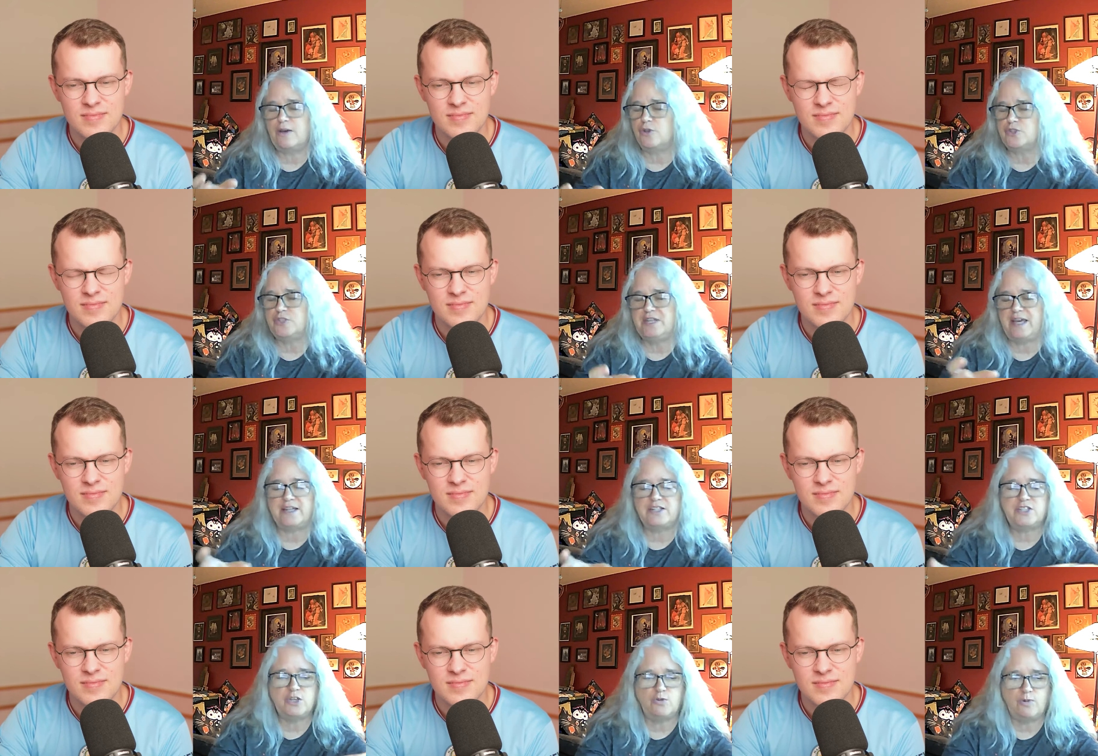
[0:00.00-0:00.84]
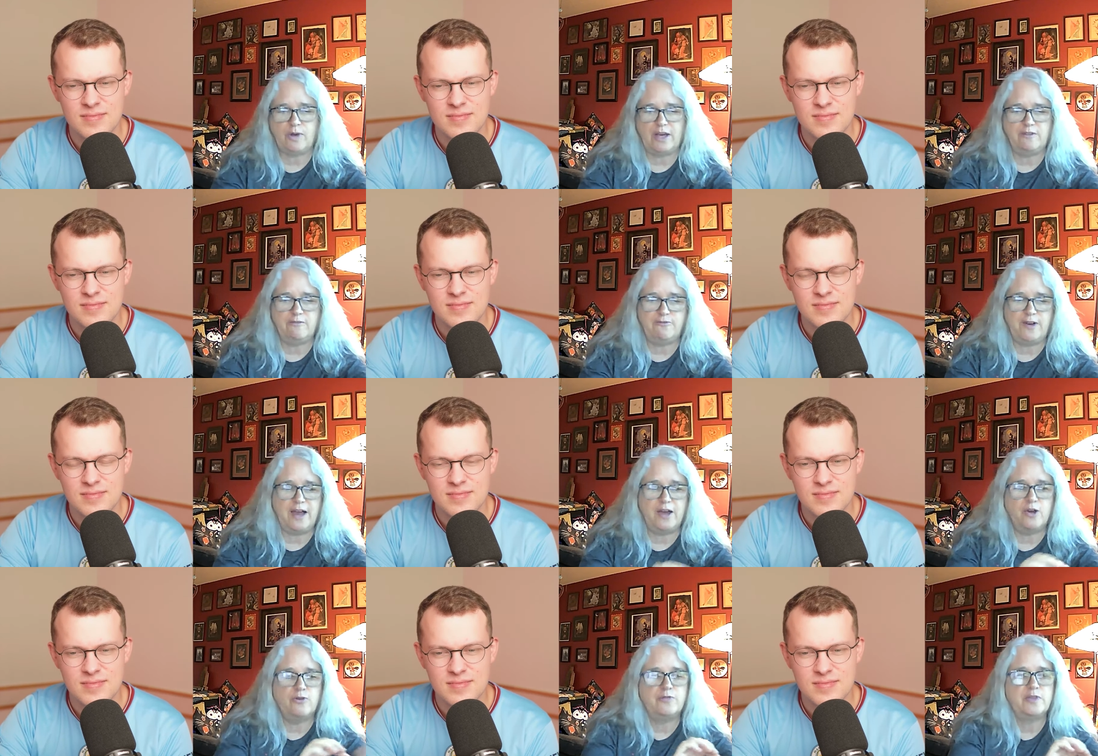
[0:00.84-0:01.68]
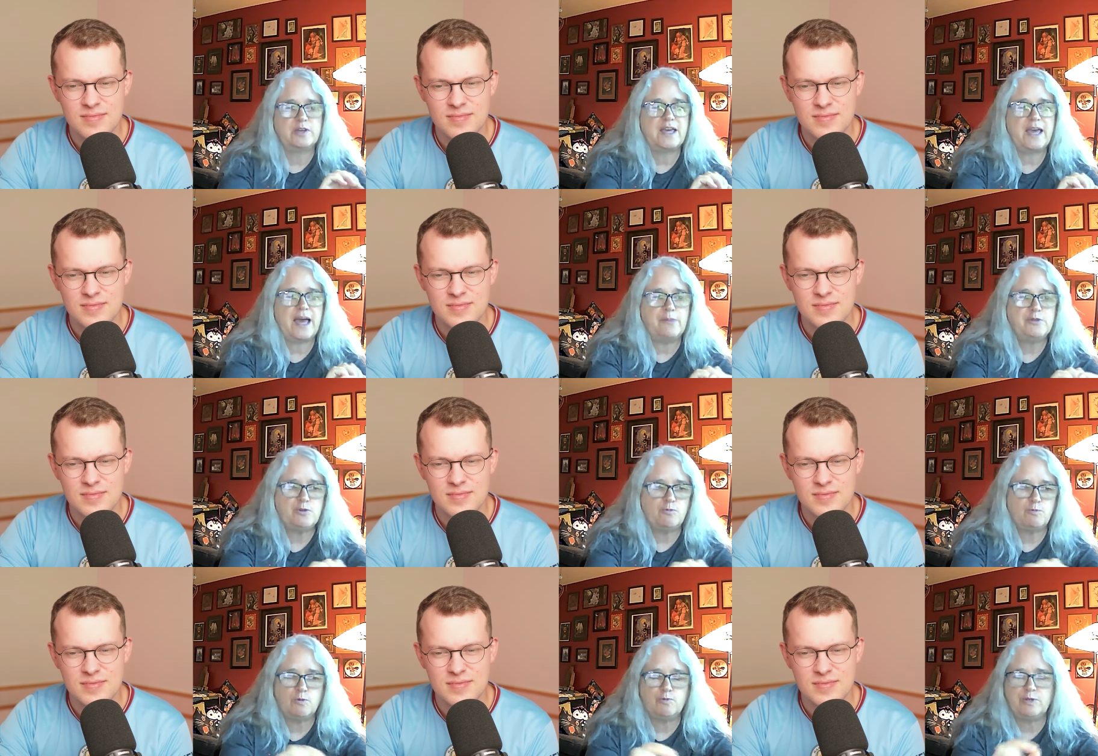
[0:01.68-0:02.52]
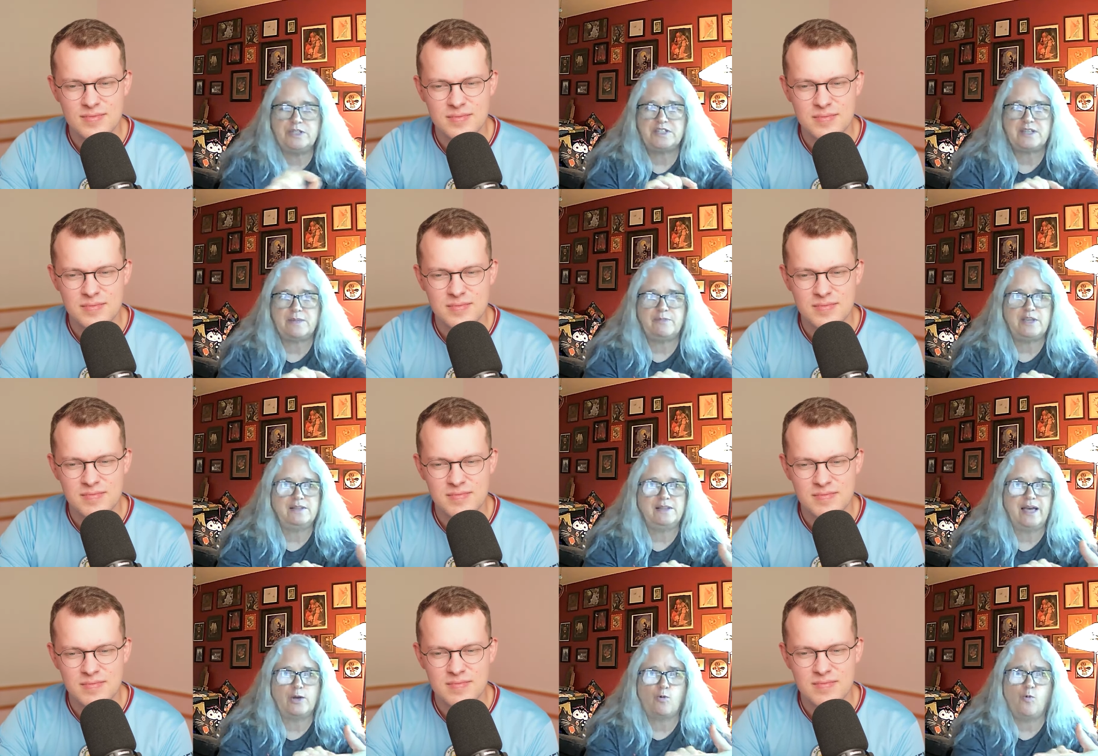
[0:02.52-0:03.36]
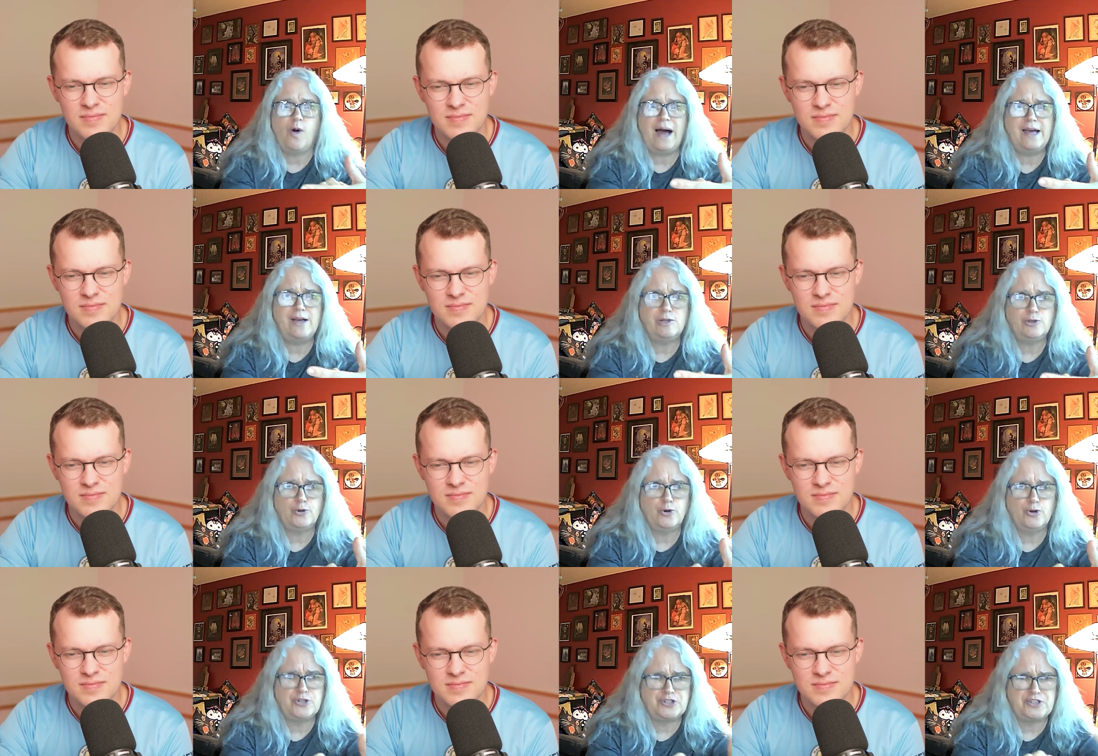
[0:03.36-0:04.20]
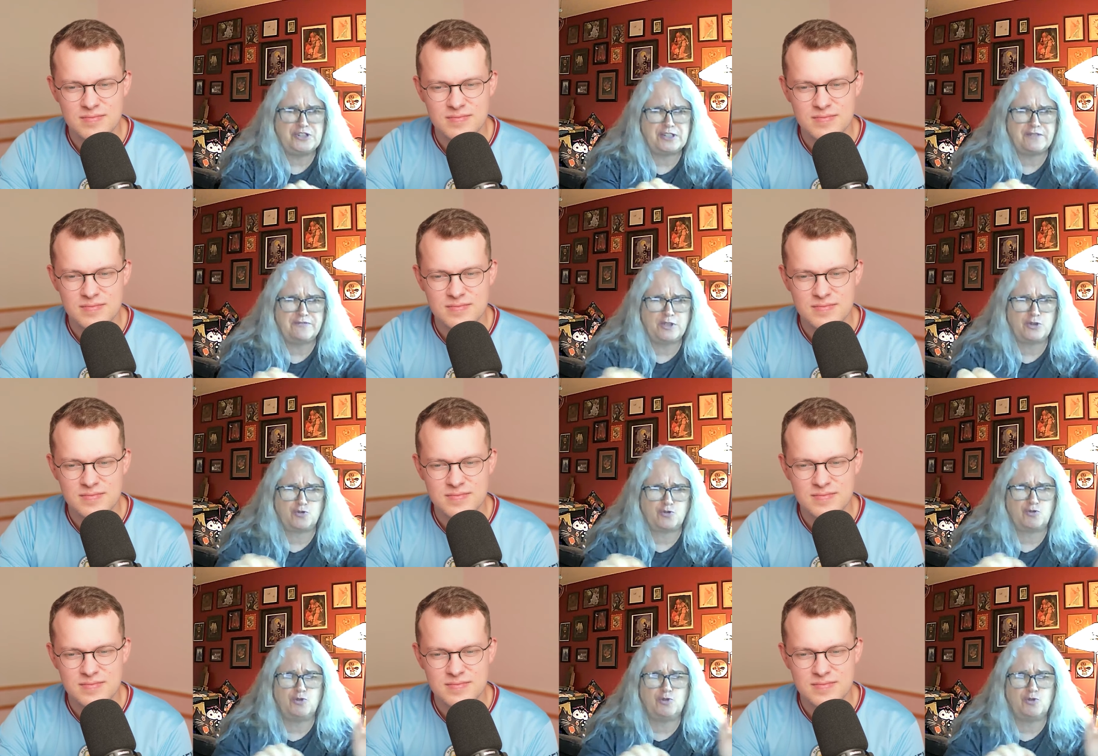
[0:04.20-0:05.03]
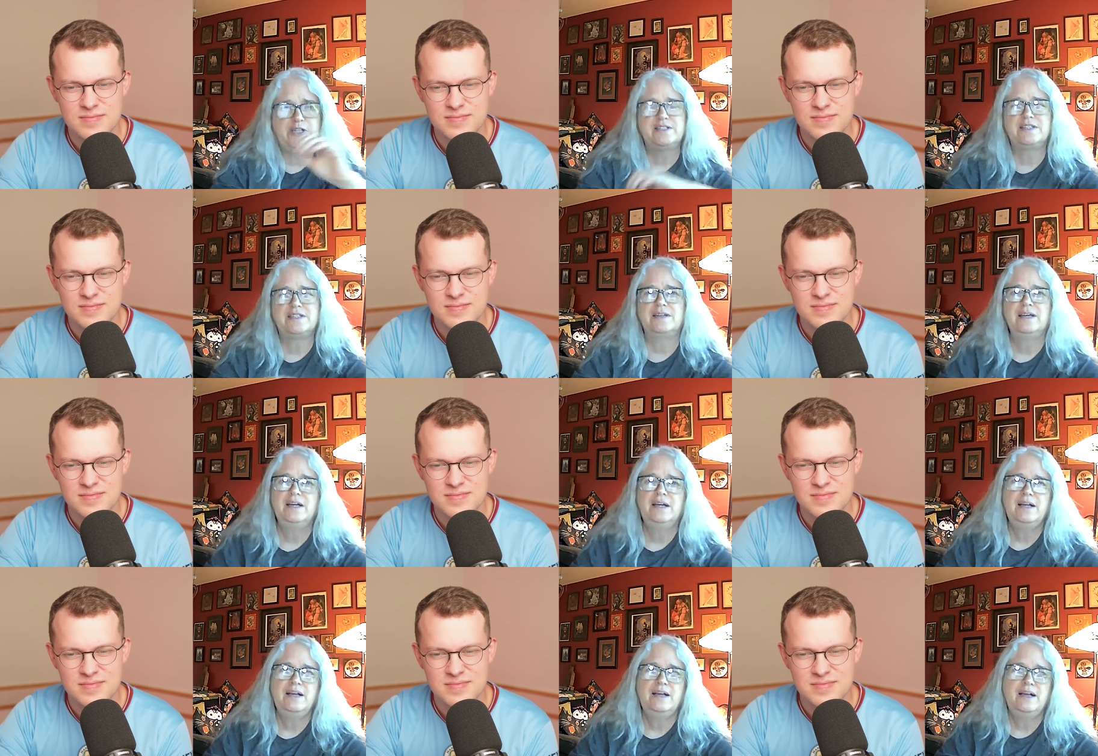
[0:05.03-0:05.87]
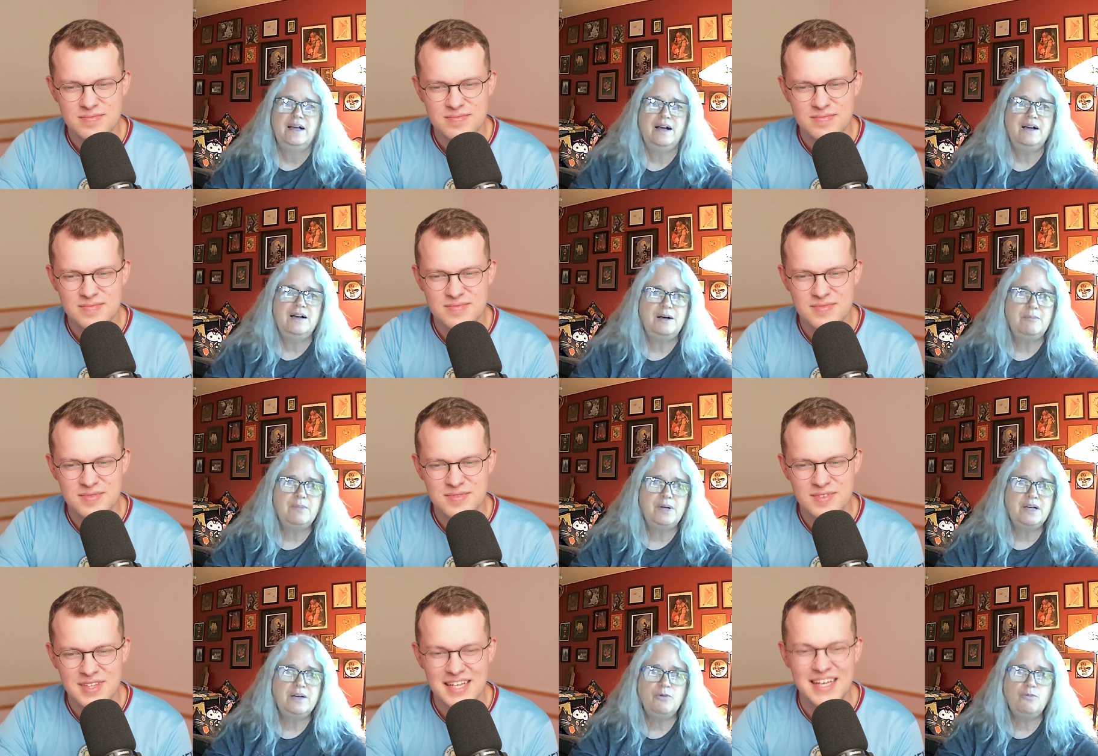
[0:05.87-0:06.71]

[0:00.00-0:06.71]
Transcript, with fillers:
Speaker 1: Celts dancing around a fire, and the caption will read something like "Wild orgies of the Druids," and um,